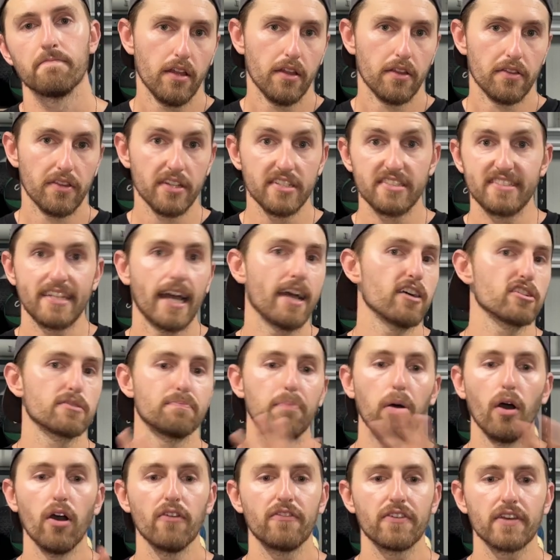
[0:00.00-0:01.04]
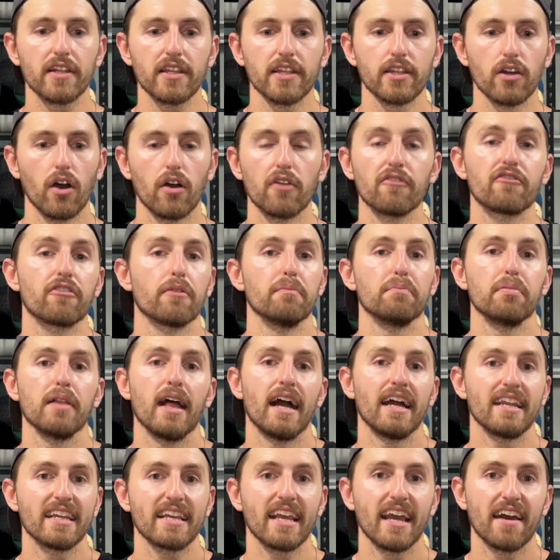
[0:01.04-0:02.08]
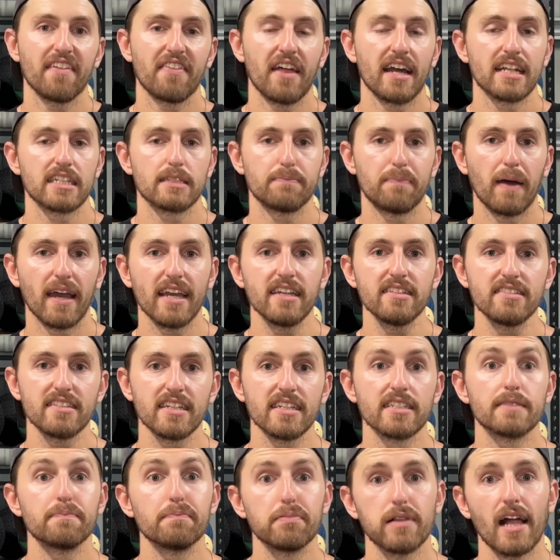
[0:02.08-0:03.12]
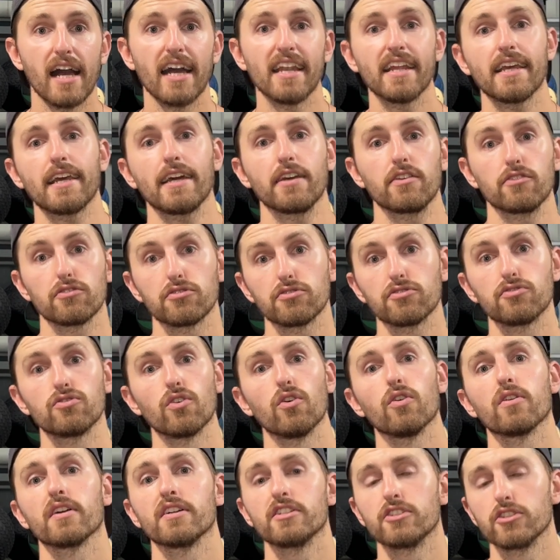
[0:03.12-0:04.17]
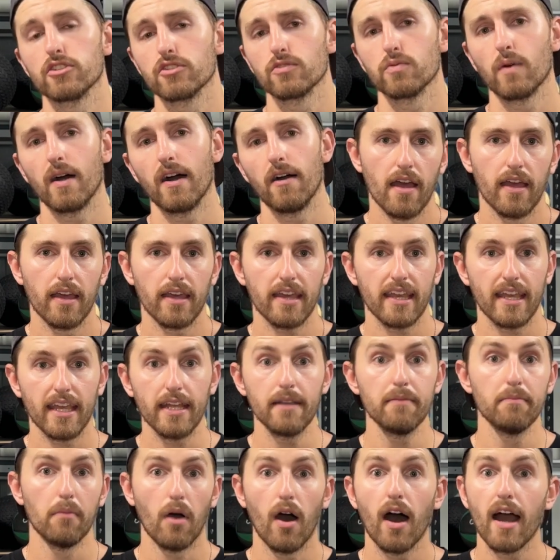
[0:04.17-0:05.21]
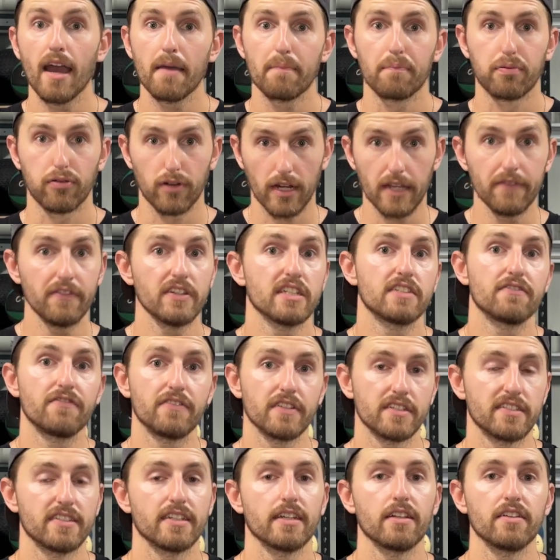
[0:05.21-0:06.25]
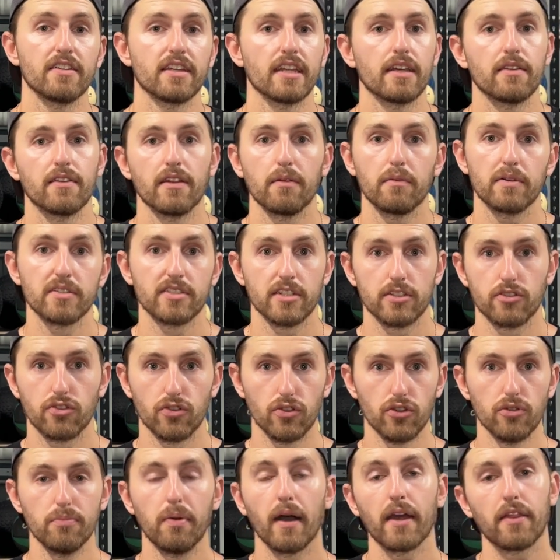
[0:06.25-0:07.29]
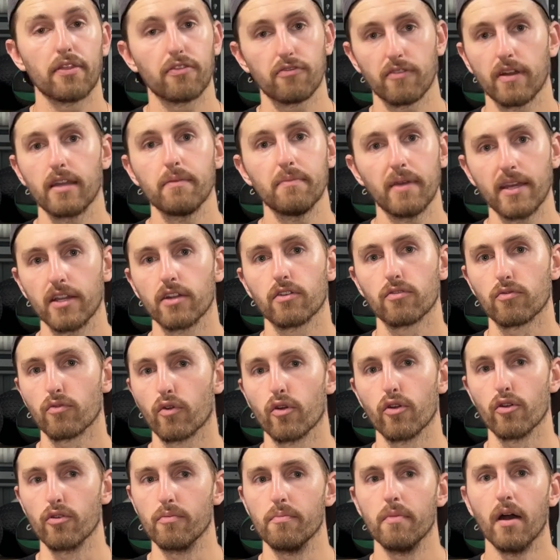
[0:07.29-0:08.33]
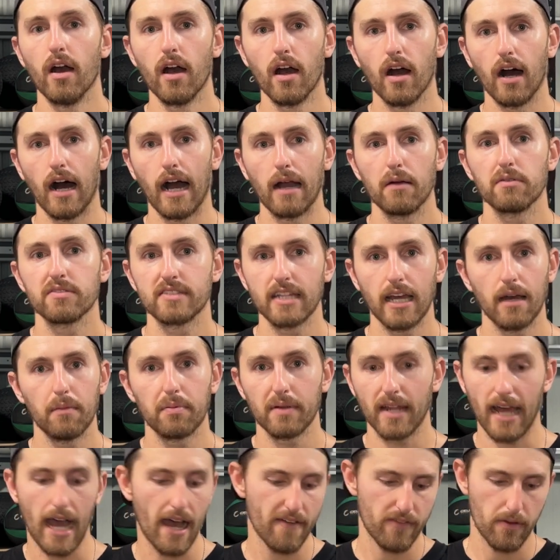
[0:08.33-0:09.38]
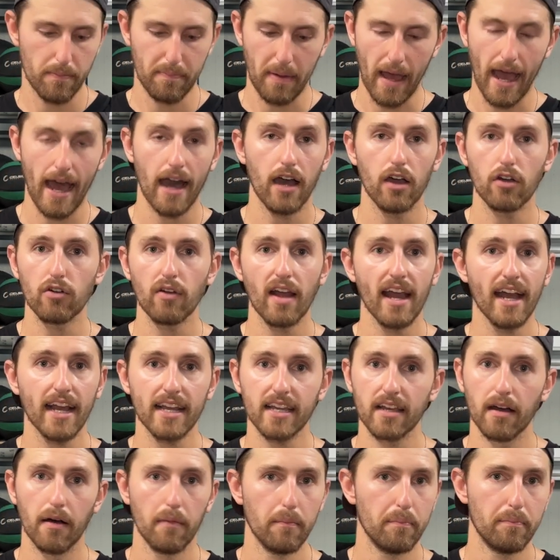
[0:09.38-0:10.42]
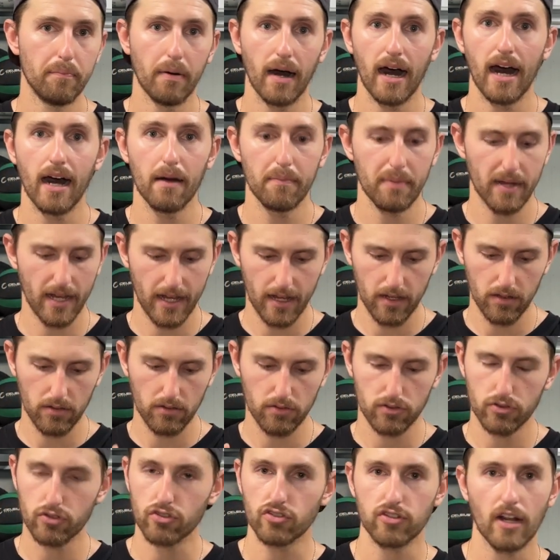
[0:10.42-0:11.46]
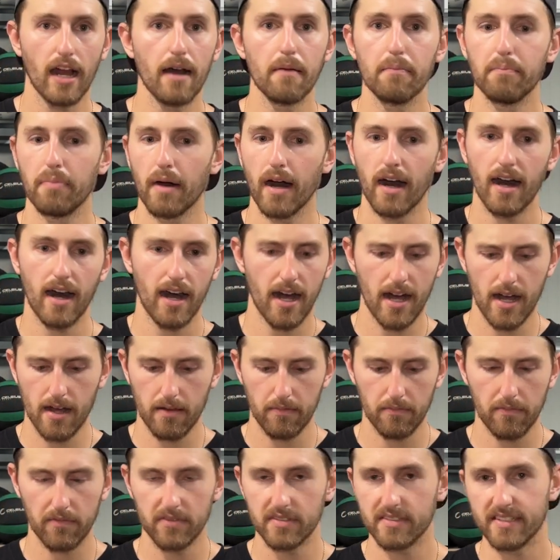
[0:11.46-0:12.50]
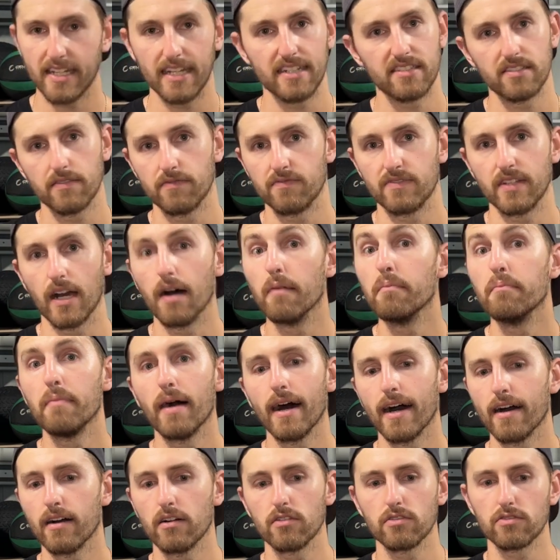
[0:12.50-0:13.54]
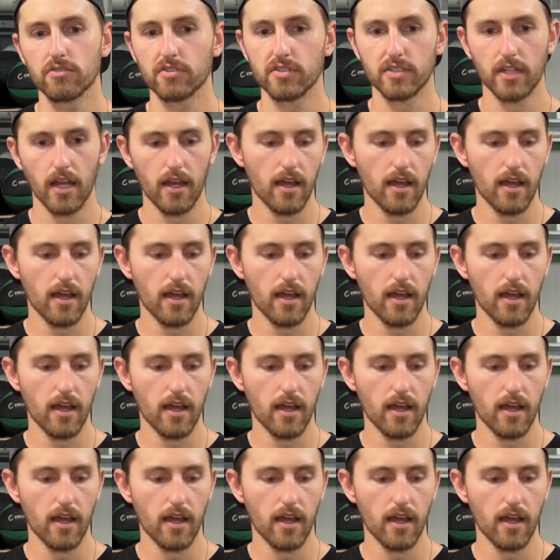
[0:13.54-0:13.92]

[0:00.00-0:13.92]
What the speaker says: This tails perfectly on from planning out that space is planning out your storage as well. In my previous facility that was a 2 by 3 meter room, I was able to have a power rack, barbell, trap bar, sets of dumbbells,